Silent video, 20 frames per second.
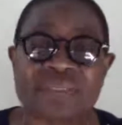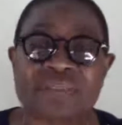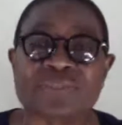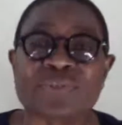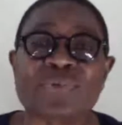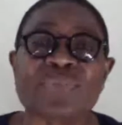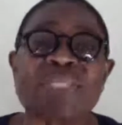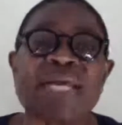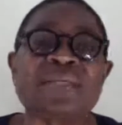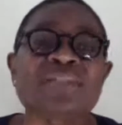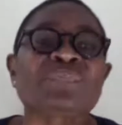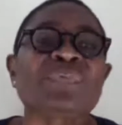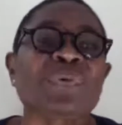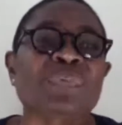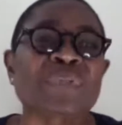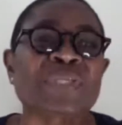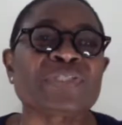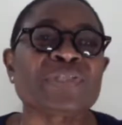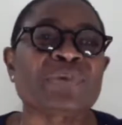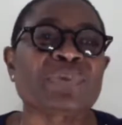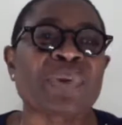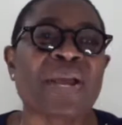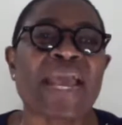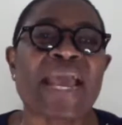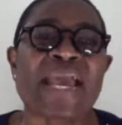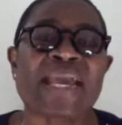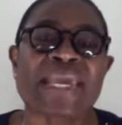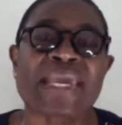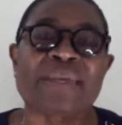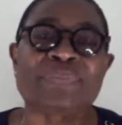So that's the reason why
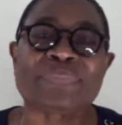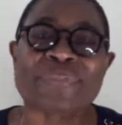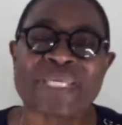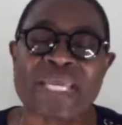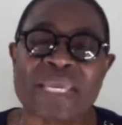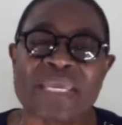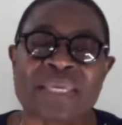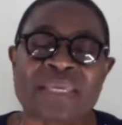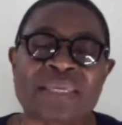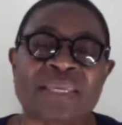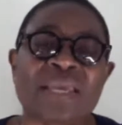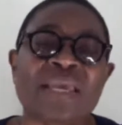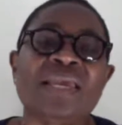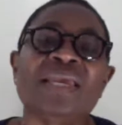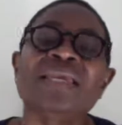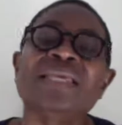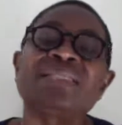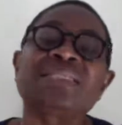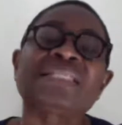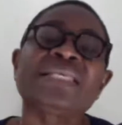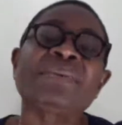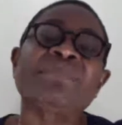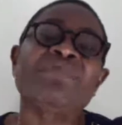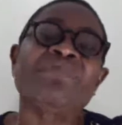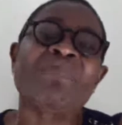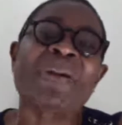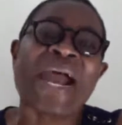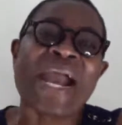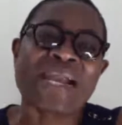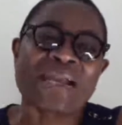I kept saying it's a
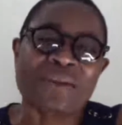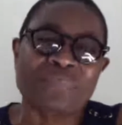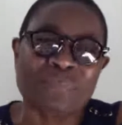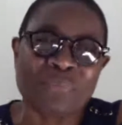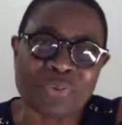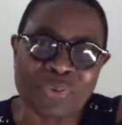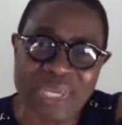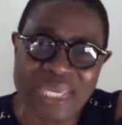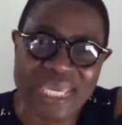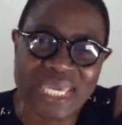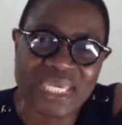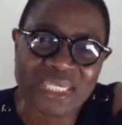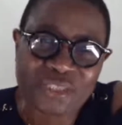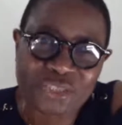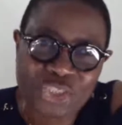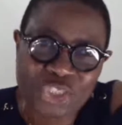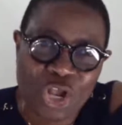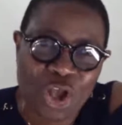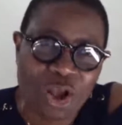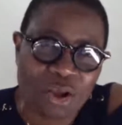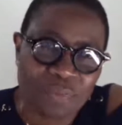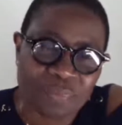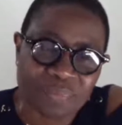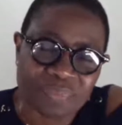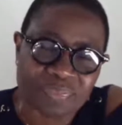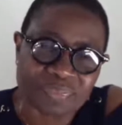back-breaking job.